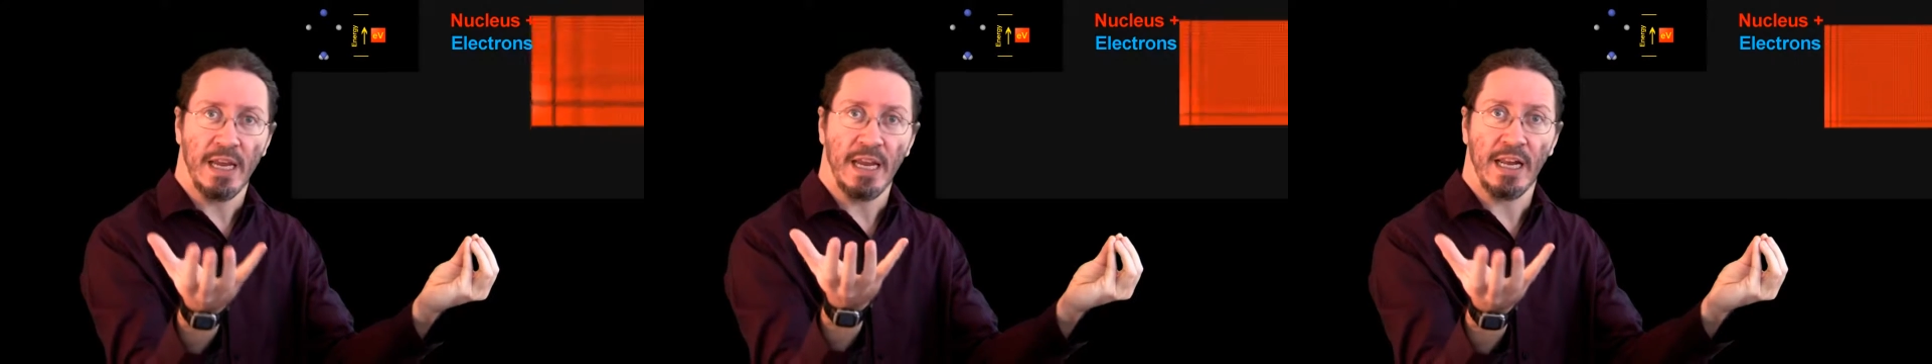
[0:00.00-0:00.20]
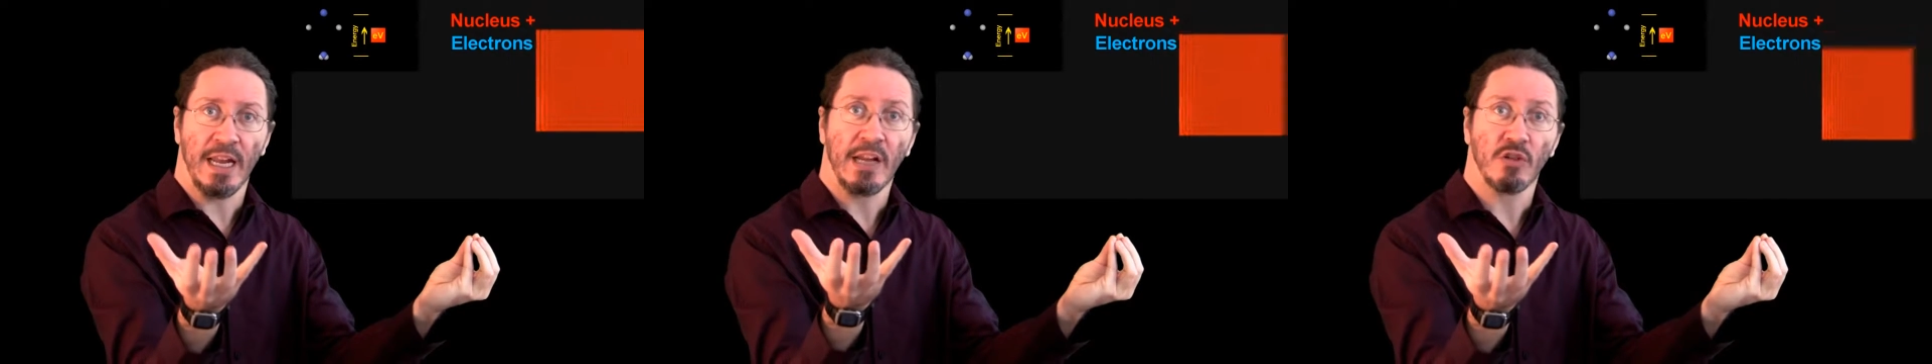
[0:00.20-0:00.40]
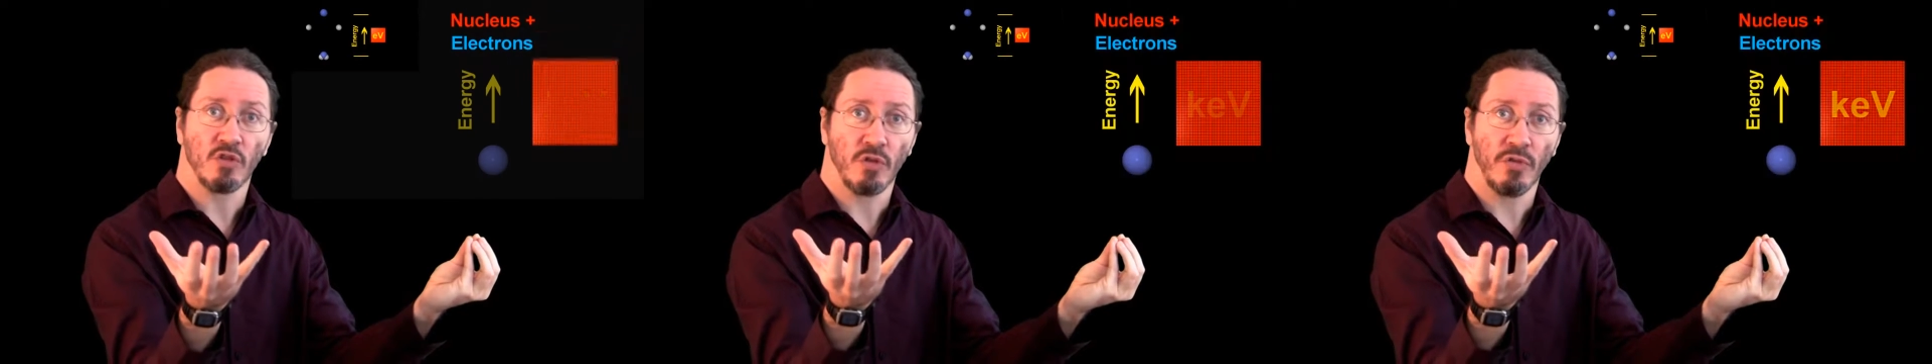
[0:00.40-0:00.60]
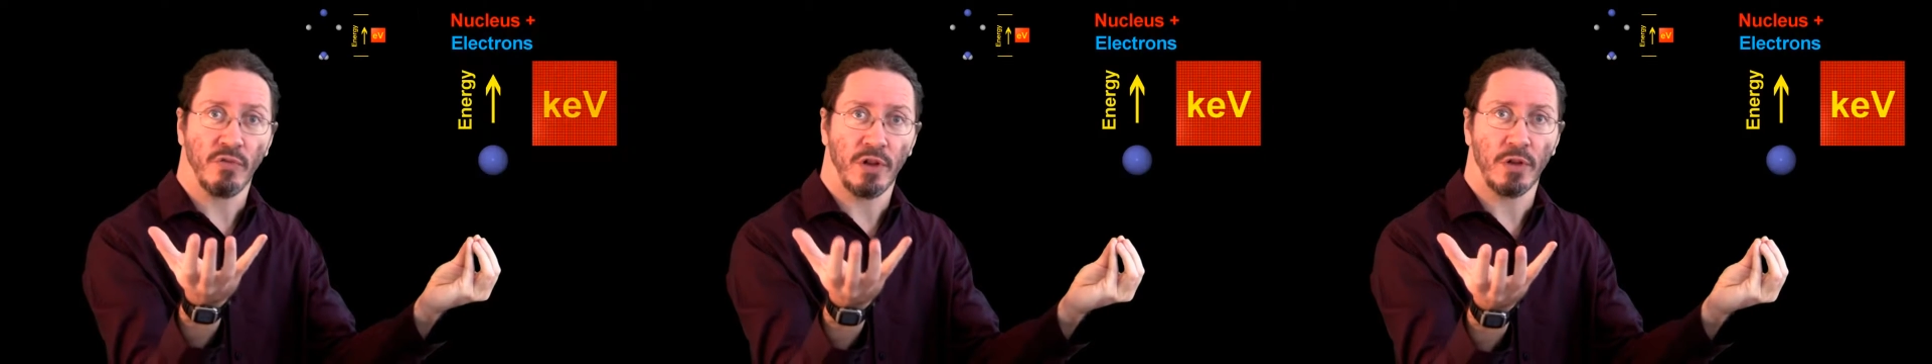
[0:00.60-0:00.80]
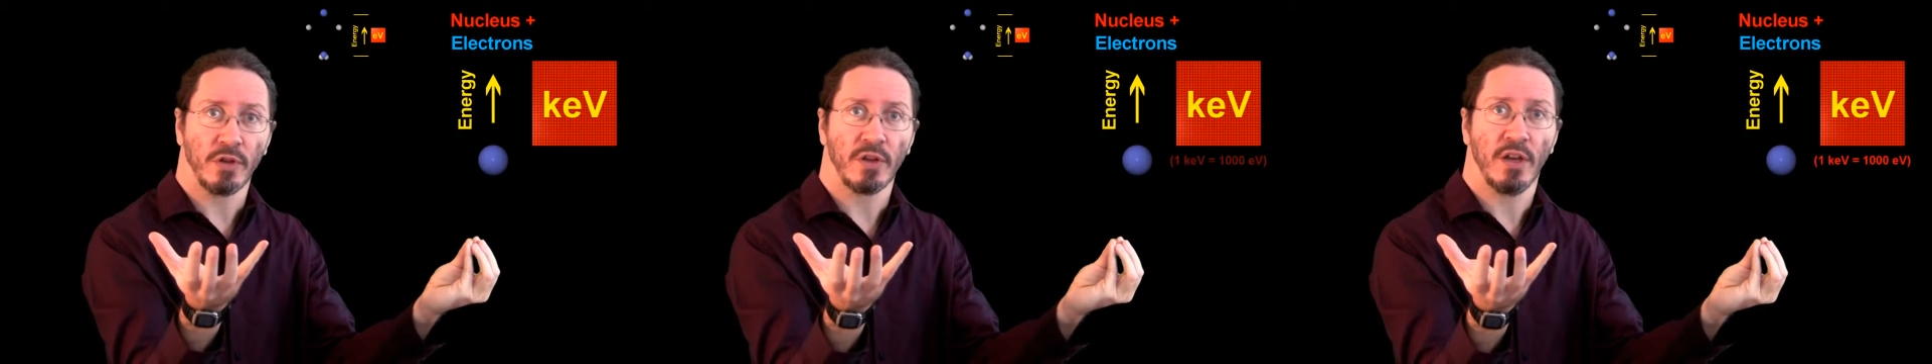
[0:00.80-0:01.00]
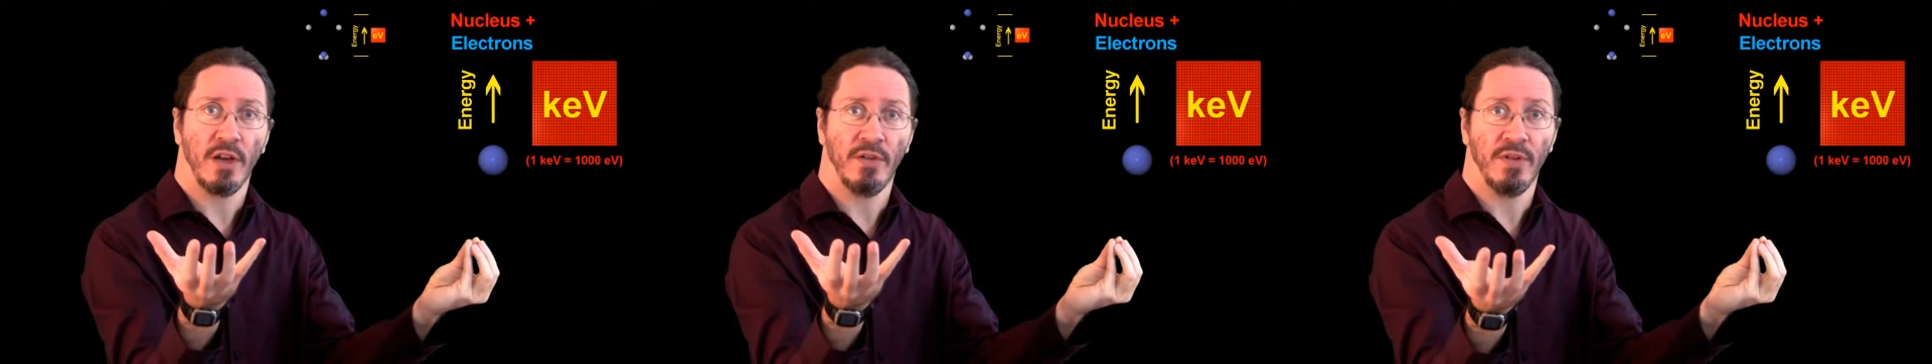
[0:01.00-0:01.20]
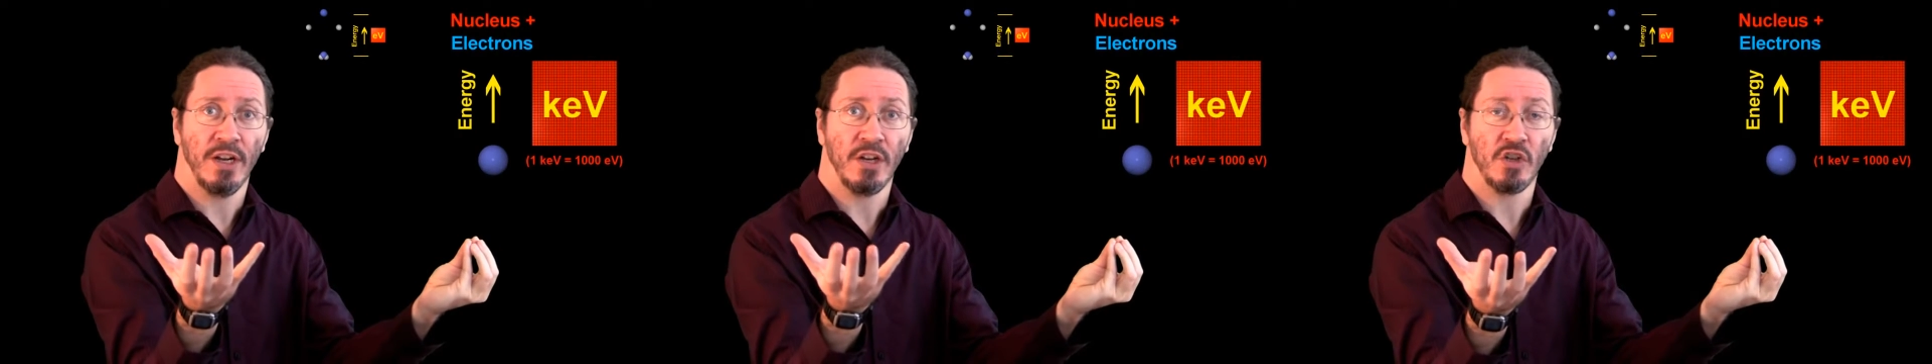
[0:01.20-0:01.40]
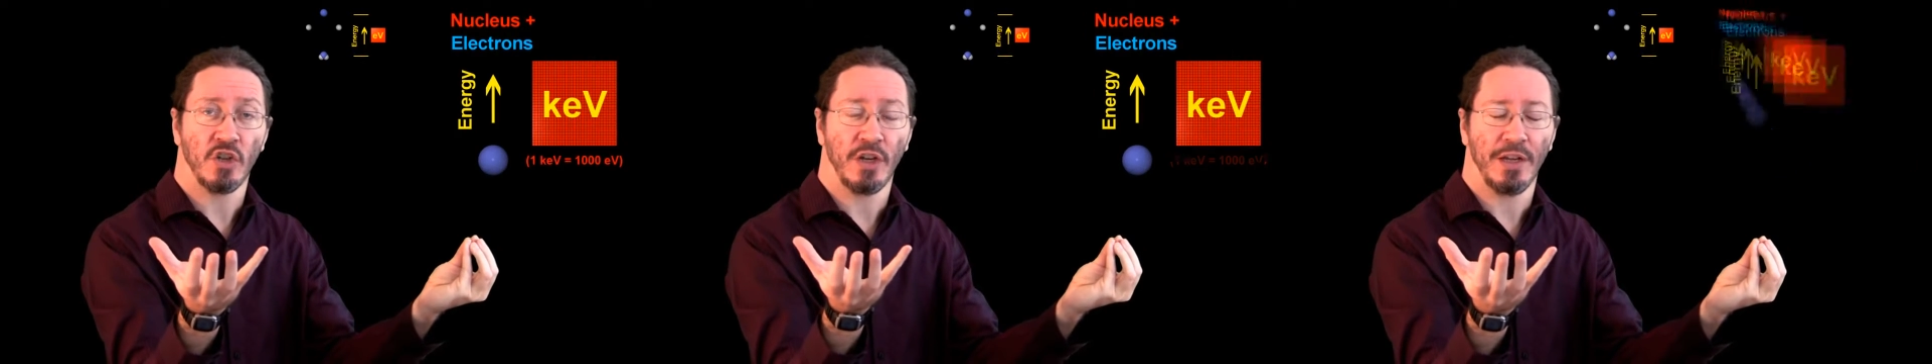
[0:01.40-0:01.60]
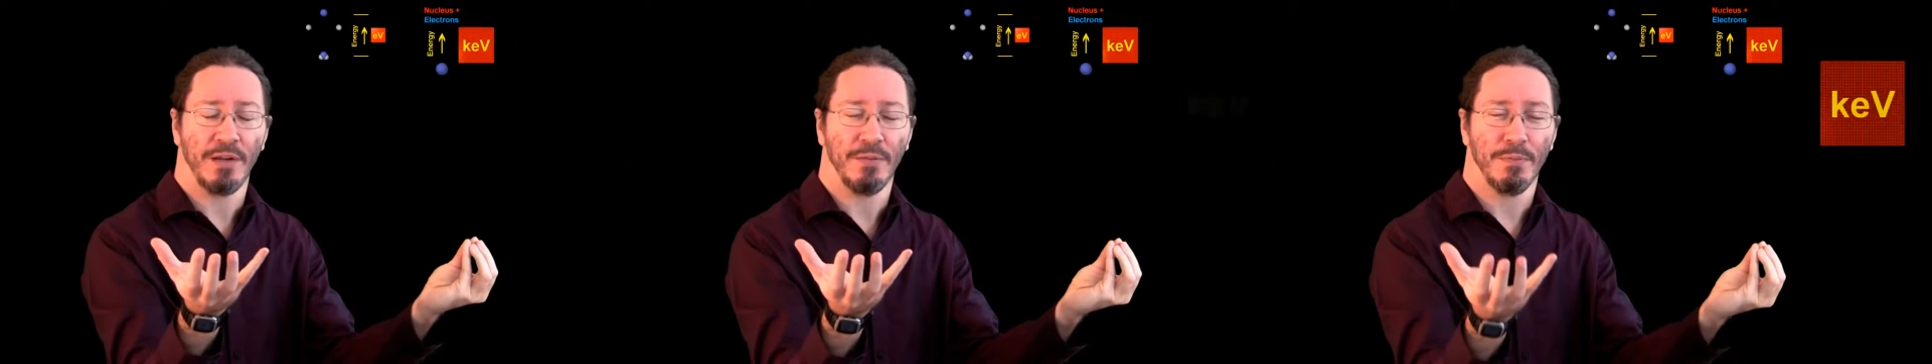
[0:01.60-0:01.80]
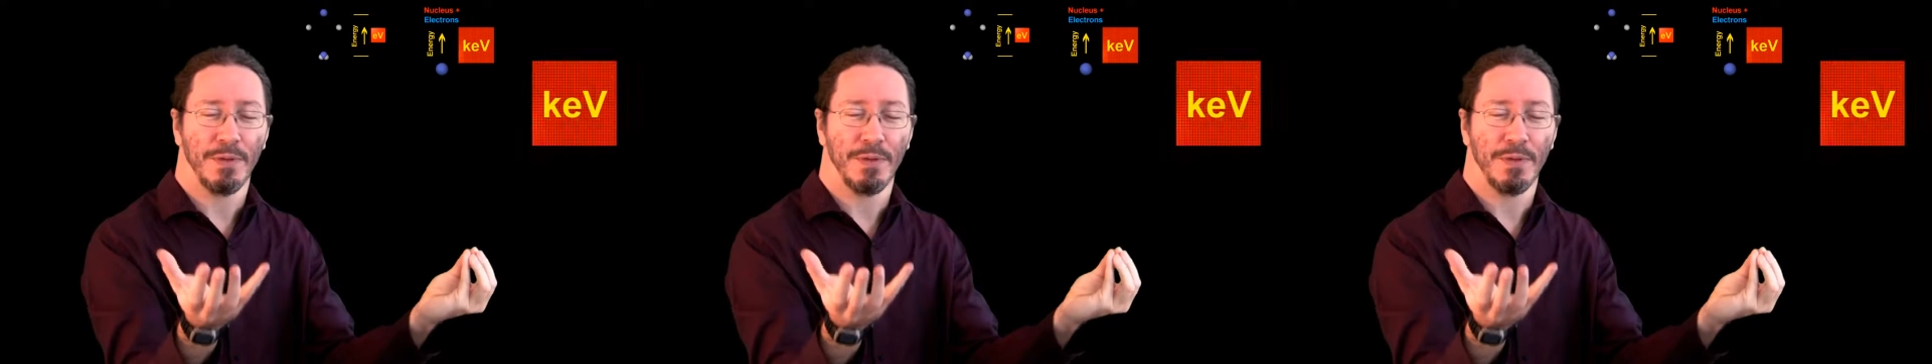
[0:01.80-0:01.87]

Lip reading: electron volt of energy.